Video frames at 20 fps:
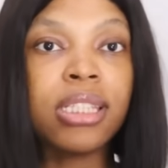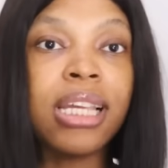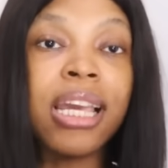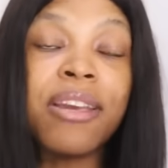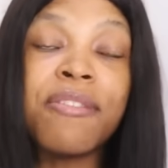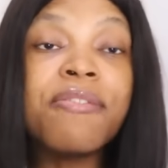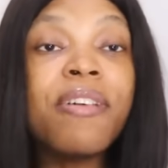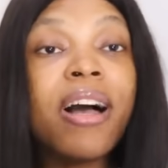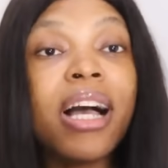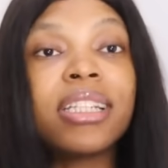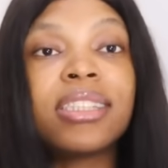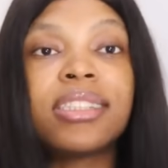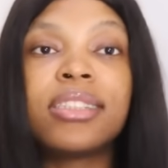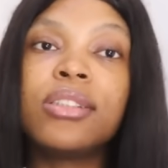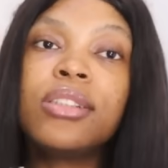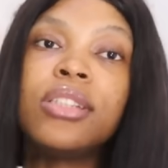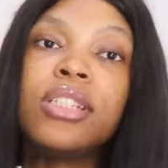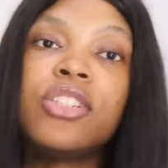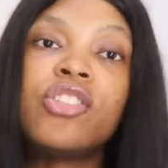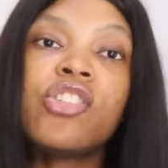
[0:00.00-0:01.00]
That in
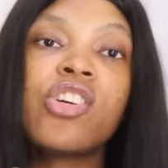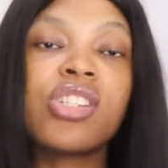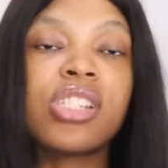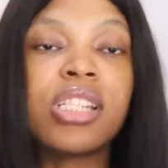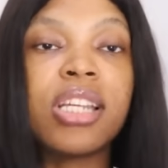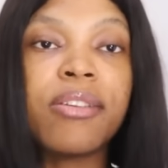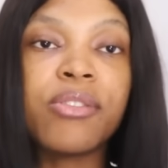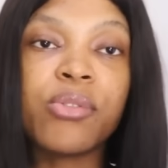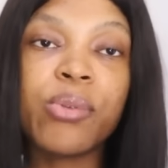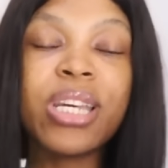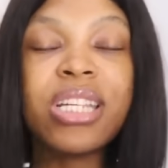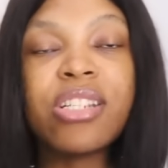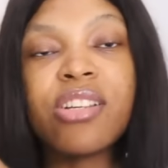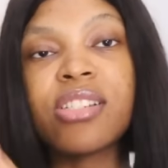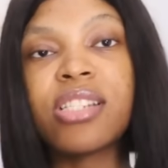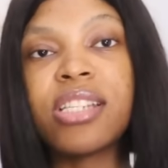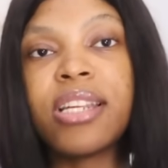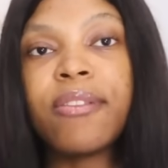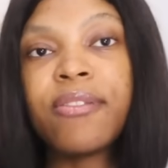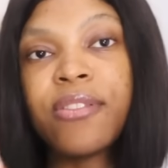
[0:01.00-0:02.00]
fact, he just left, where he
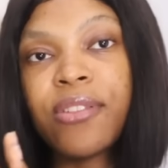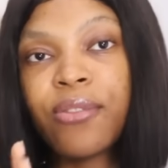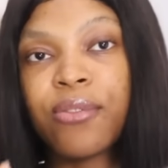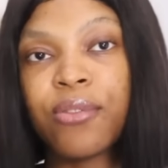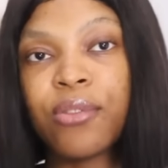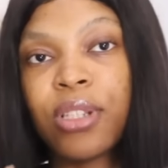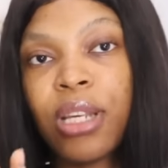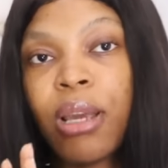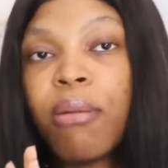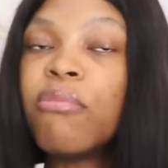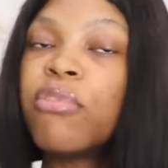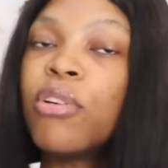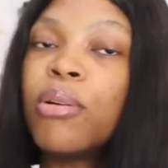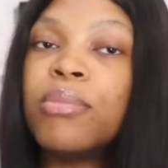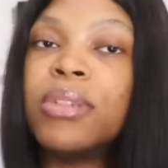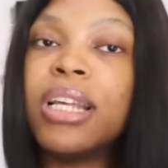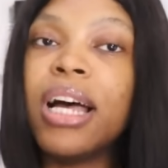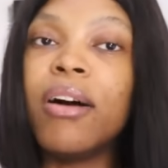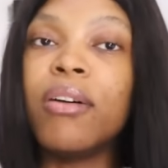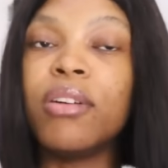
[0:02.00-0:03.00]
just left them
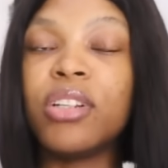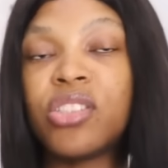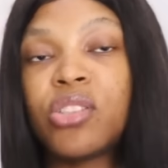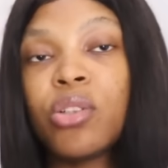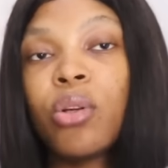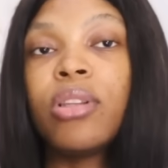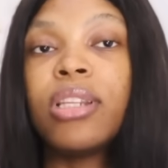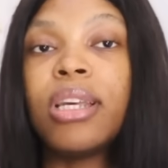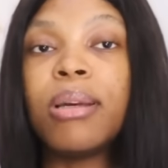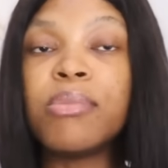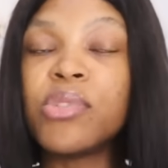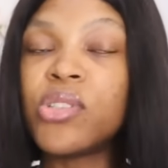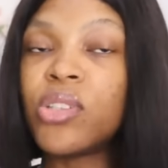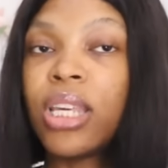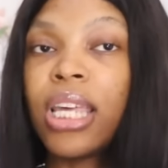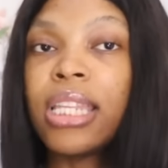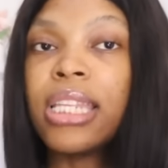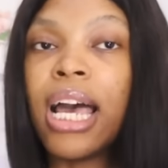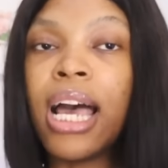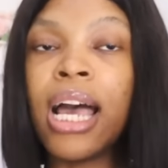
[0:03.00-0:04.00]
from now, he saw them
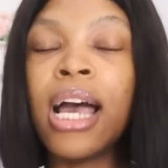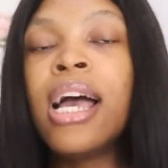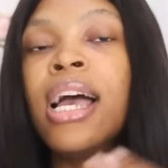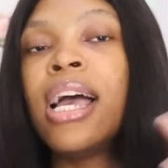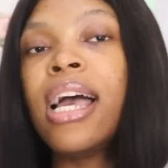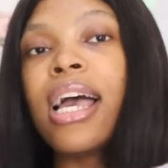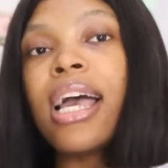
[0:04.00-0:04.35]
together.